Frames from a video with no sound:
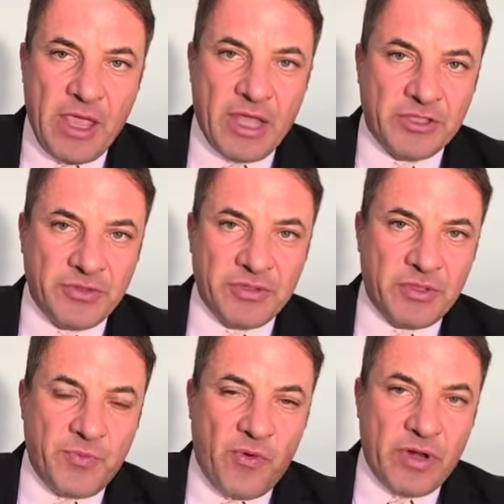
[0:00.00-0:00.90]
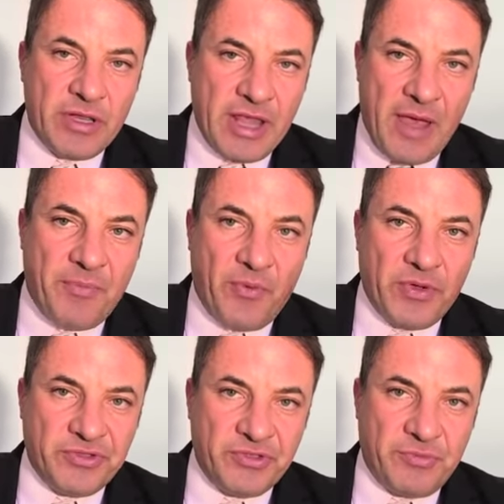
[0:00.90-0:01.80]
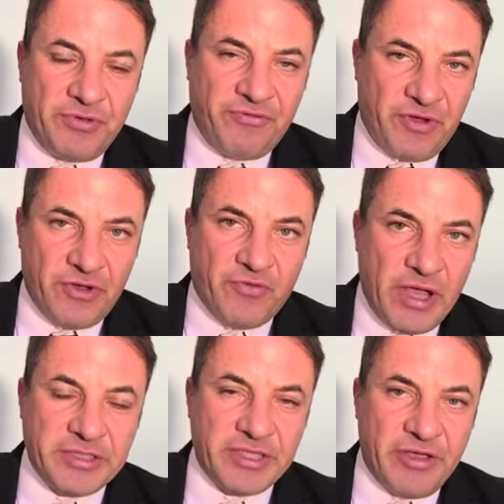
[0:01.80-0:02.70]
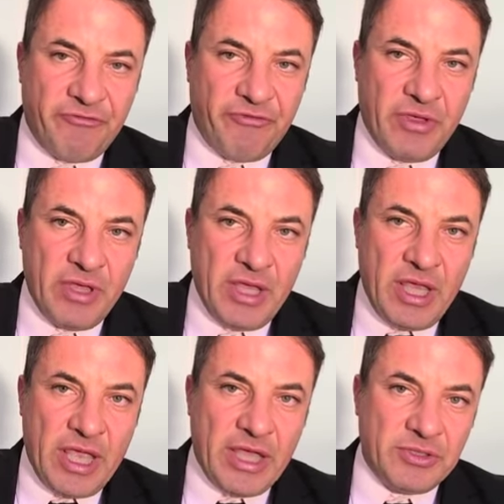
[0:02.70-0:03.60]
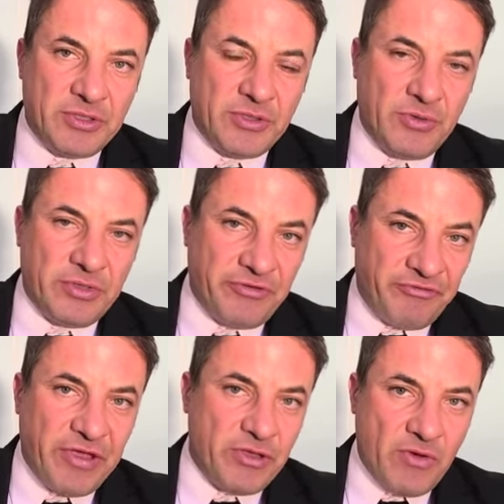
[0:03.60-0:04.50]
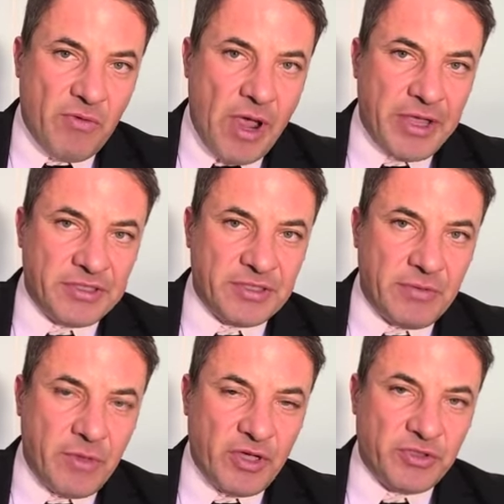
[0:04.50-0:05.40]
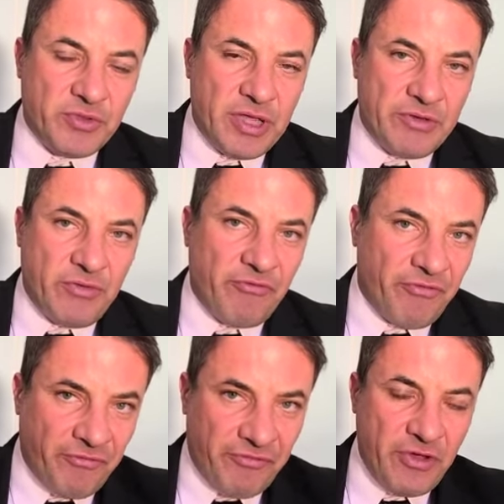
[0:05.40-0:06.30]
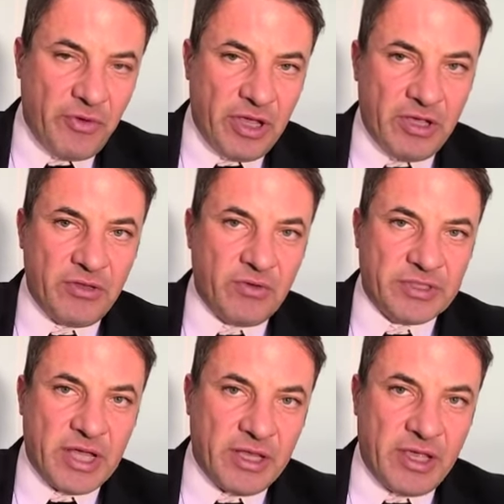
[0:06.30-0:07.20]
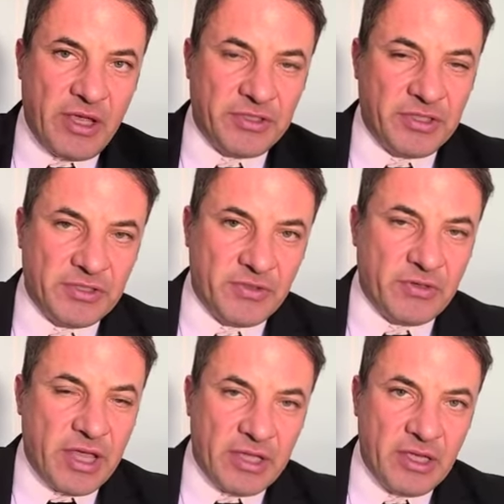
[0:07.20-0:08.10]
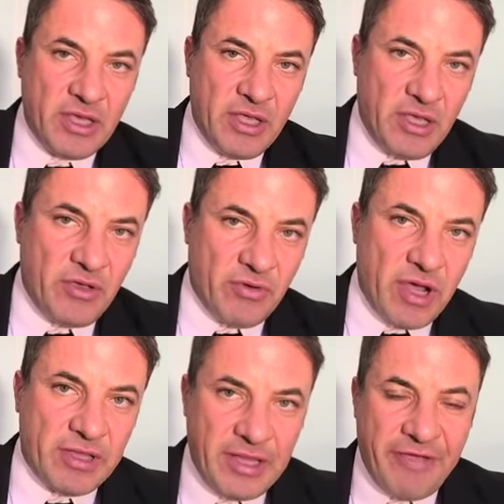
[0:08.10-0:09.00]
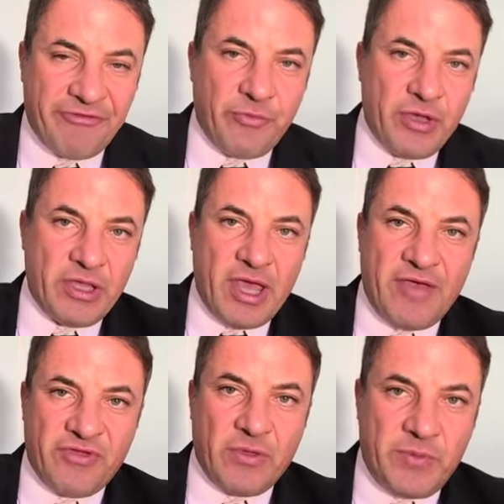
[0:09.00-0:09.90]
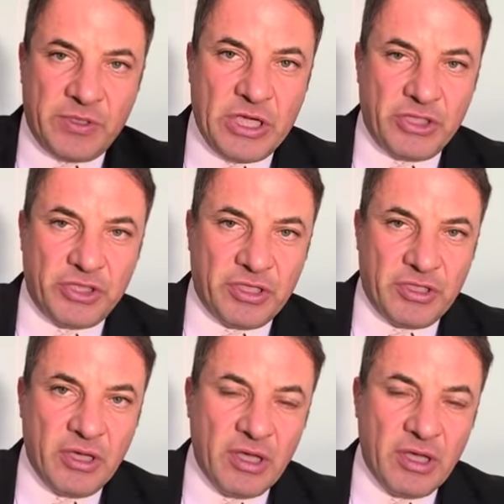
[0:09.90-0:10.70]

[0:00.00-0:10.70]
And so it's important at that point to be very aggressive and to defend your rights and make sure that you're refuting those allegations so that you're not left with having a petition